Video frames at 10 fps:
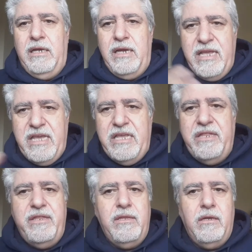
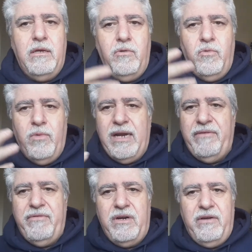lean,
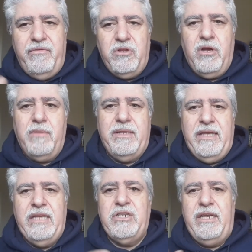whatever, if you talk about
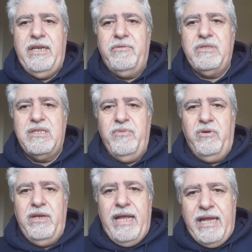agile now with a
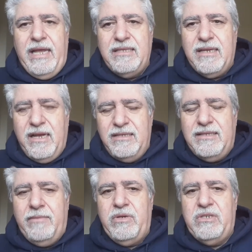small a, as a
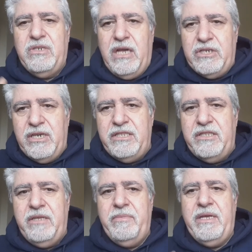concept,
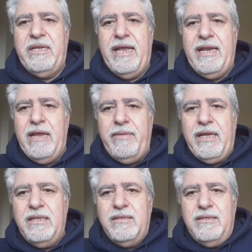agility being
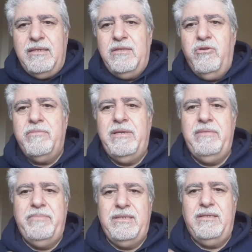dynamic, it's a
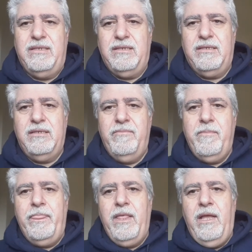normal business.
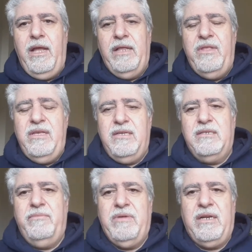And these
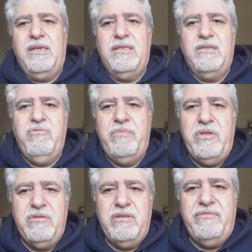are the practices we've
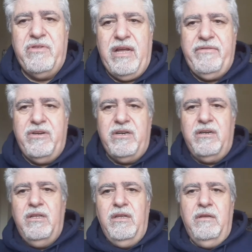been using
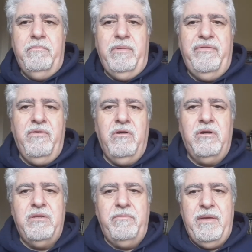forever
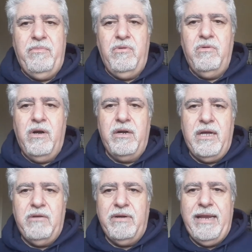before the people who are
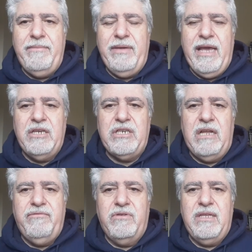now claiming
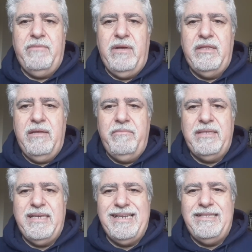agile for them and then
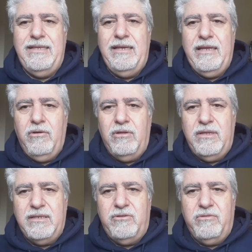basically stealing all
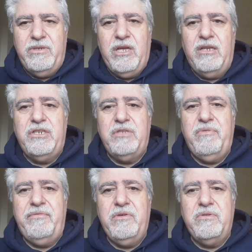these terminologies
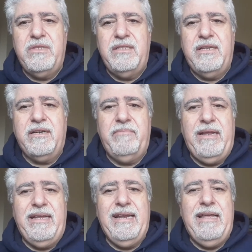we've used, and they're
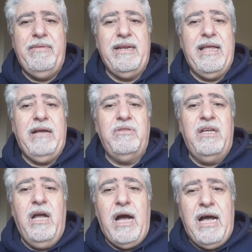claiming now
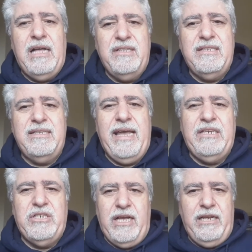that, this is
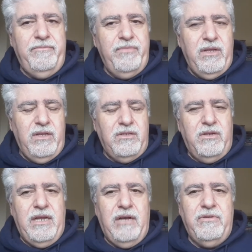agile.
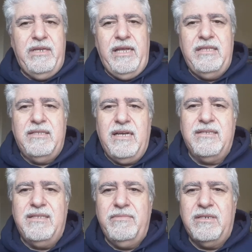So nowadays,
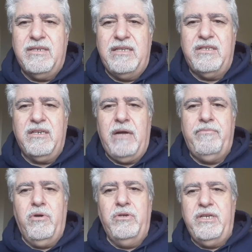customer-centric
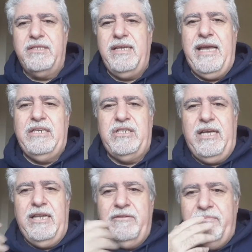approach is
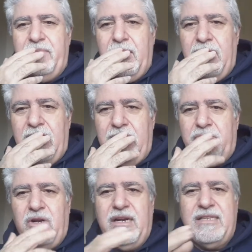agile.
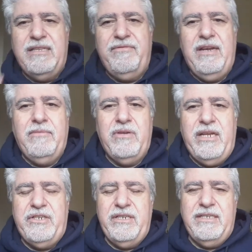Progressive
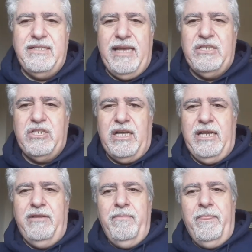elaboration is
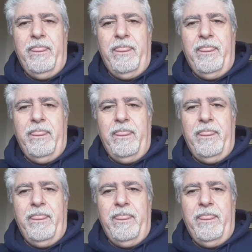agile.